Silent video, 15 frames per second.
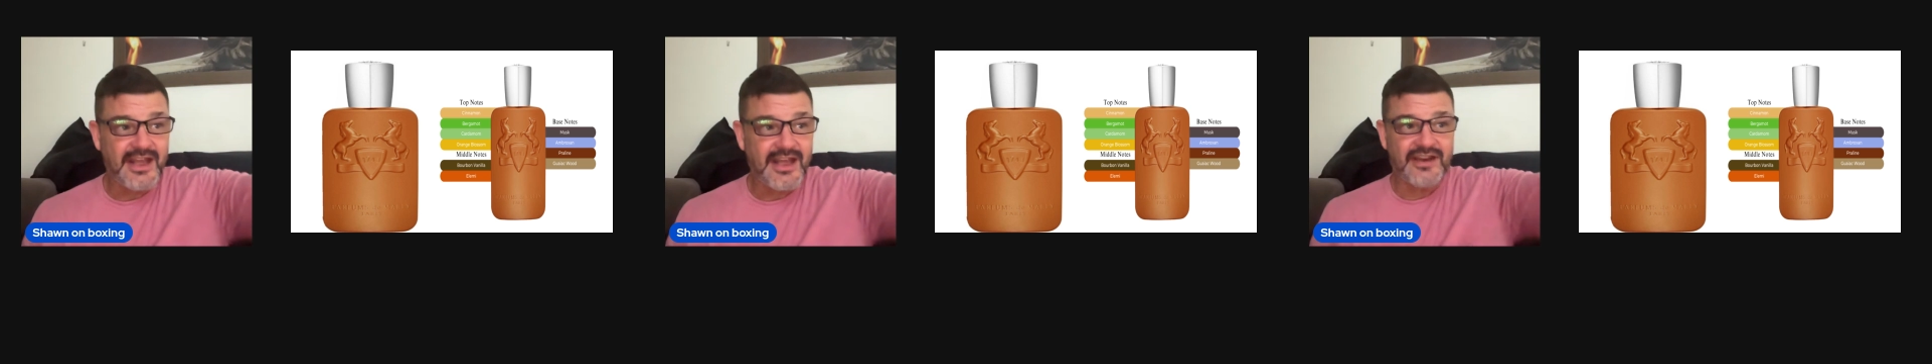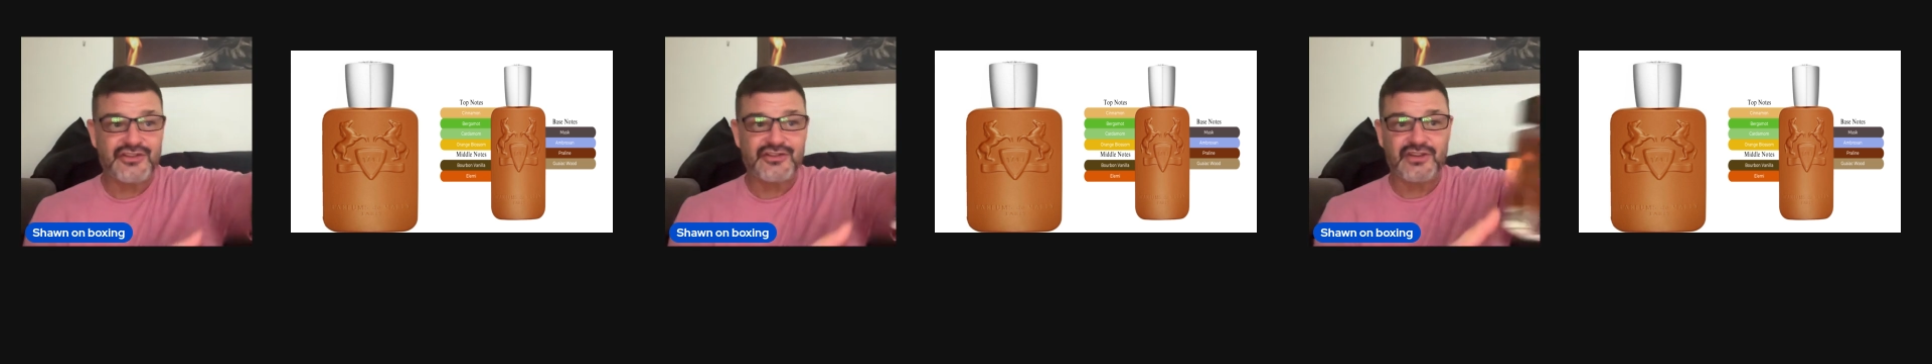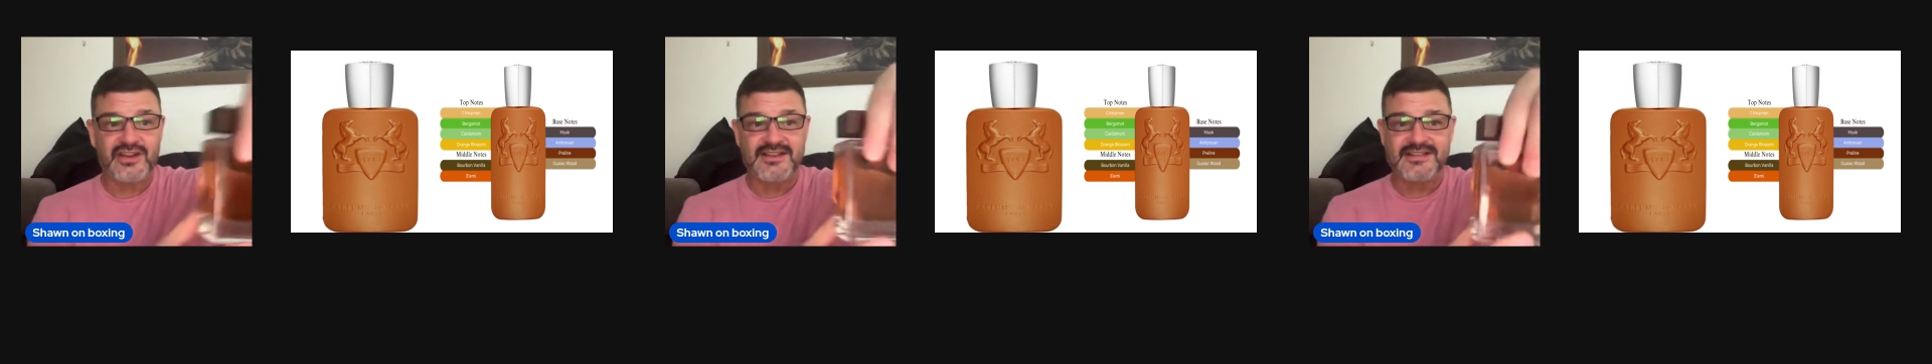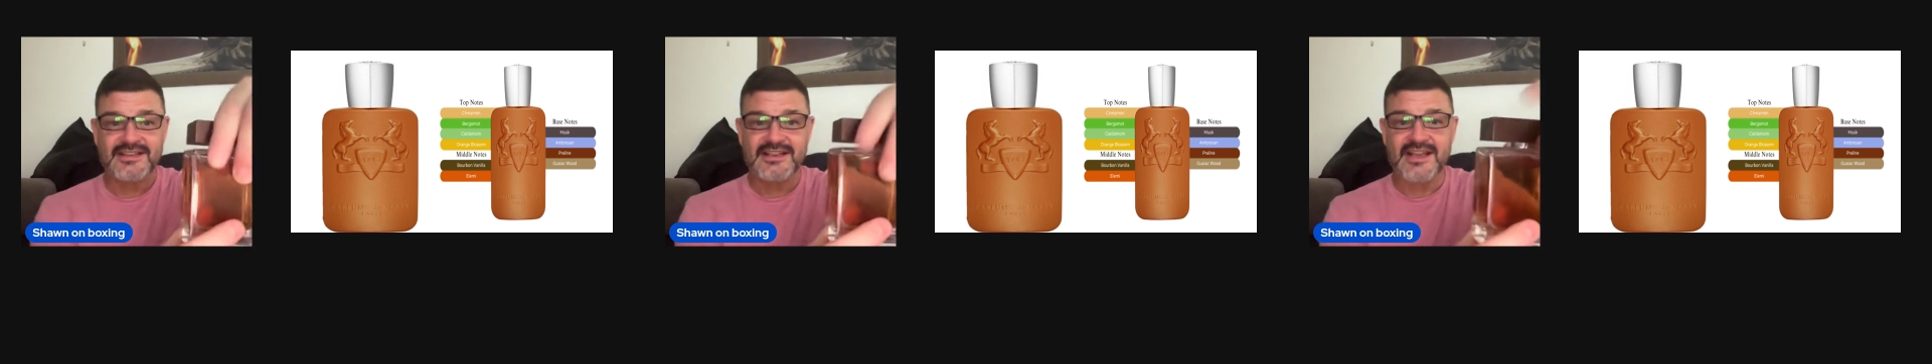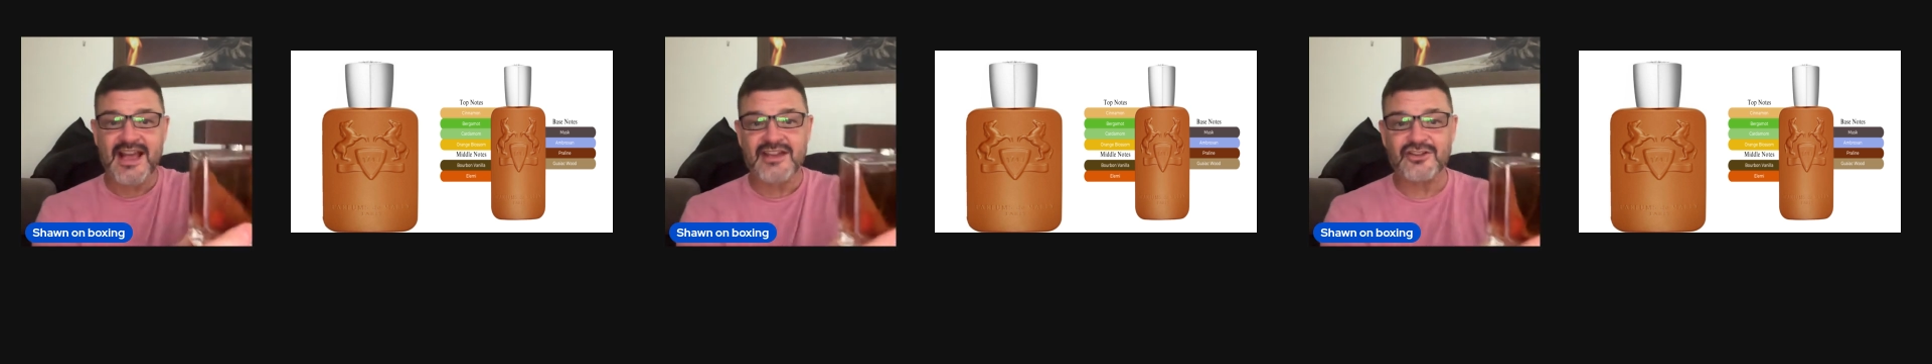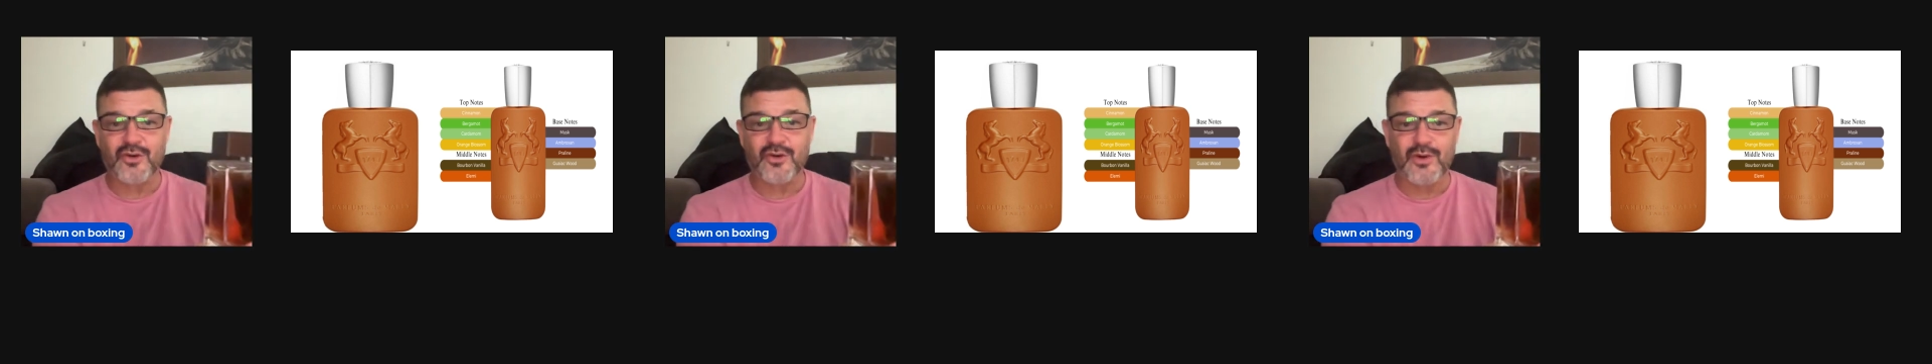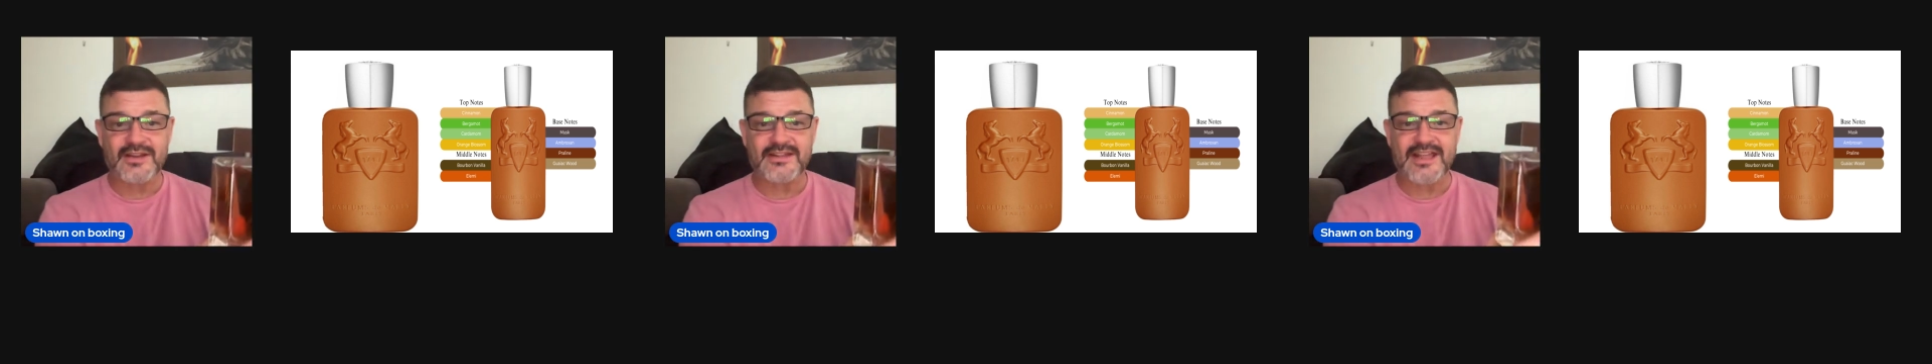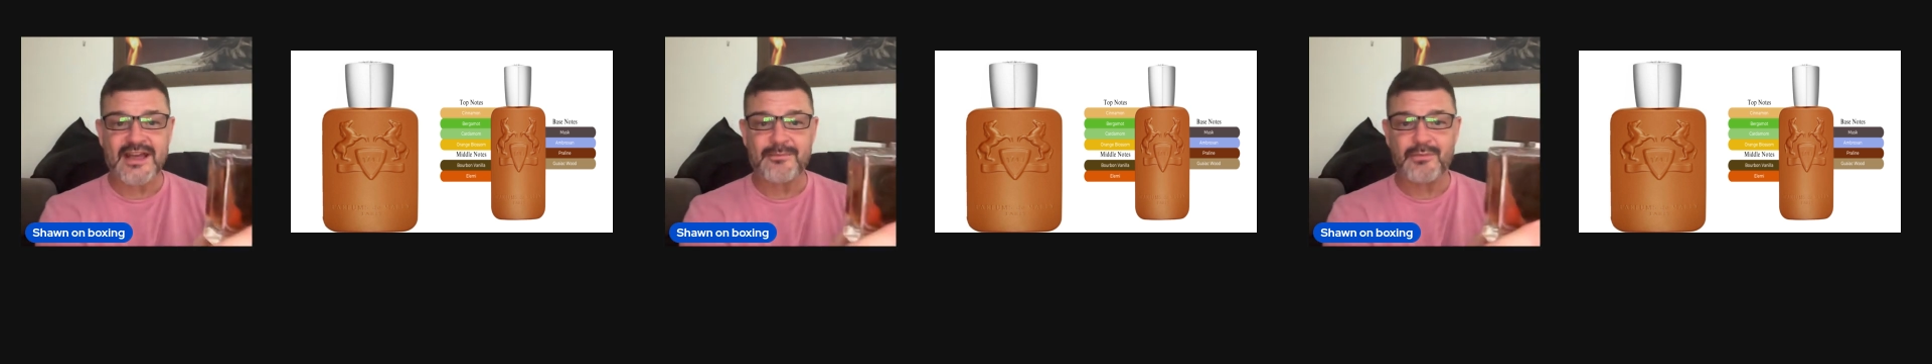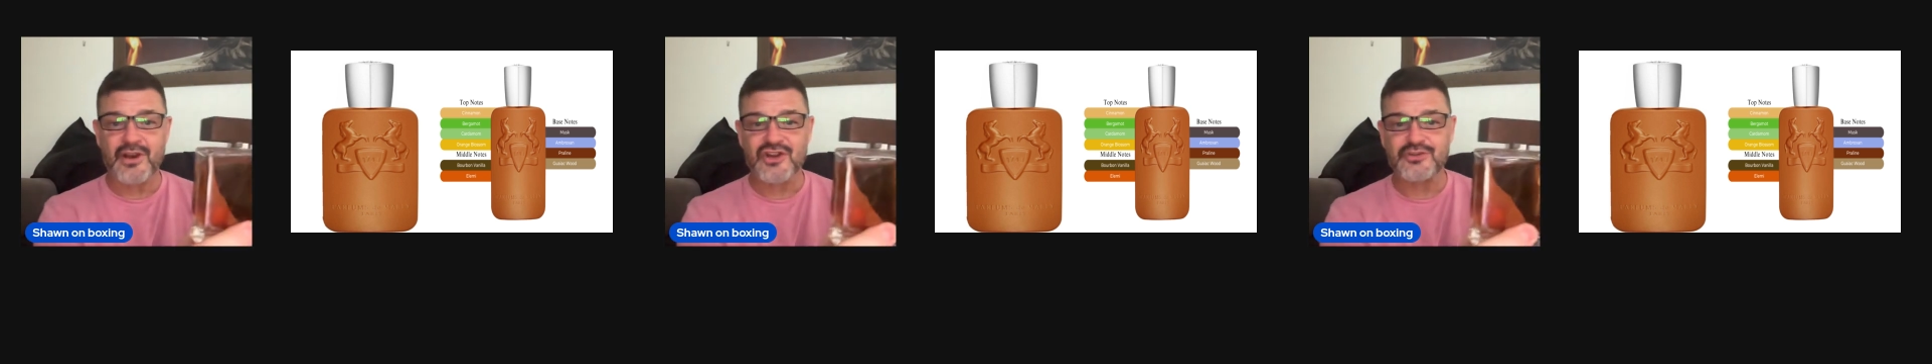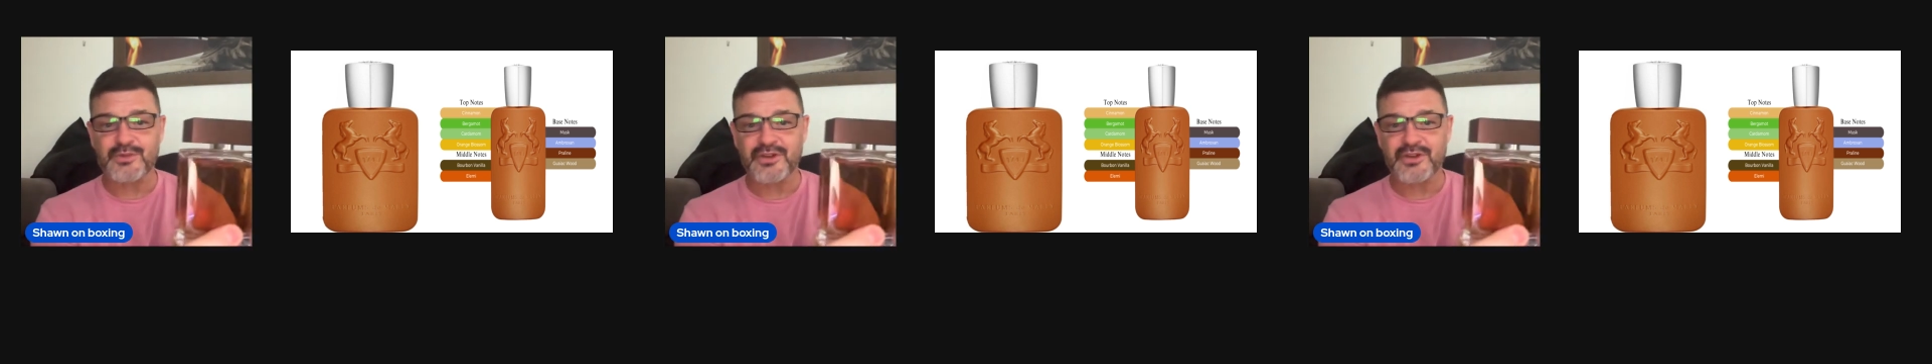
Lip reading: And as you can see, I don't wear it that much